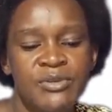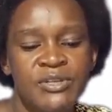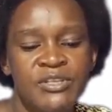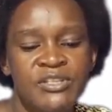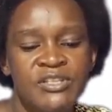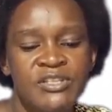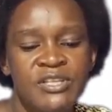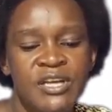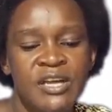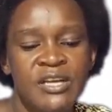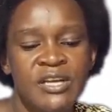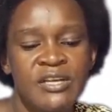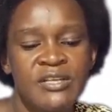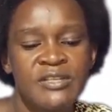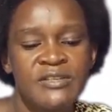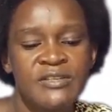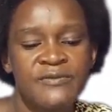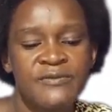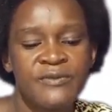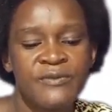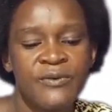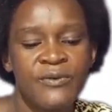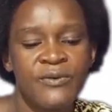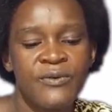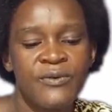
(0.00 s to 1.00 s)
picture
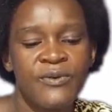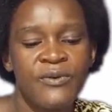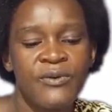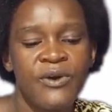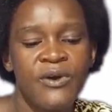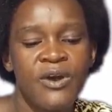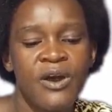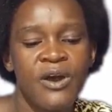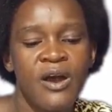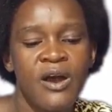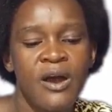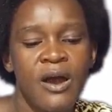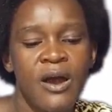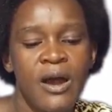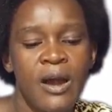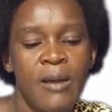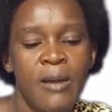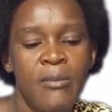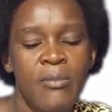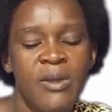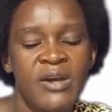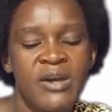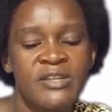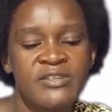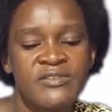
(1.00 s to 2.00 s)
is for
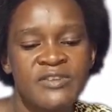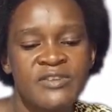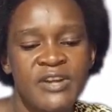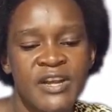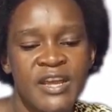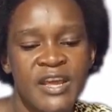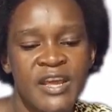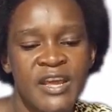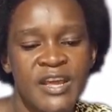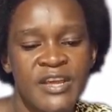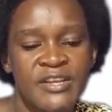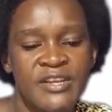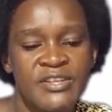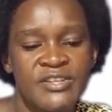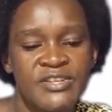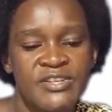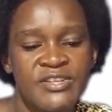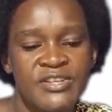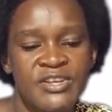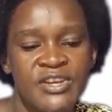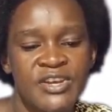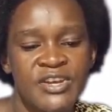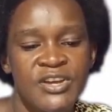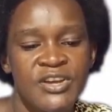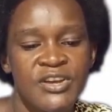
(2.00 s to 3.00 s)
a battery
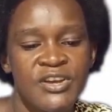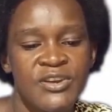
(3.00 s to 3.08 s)
cage.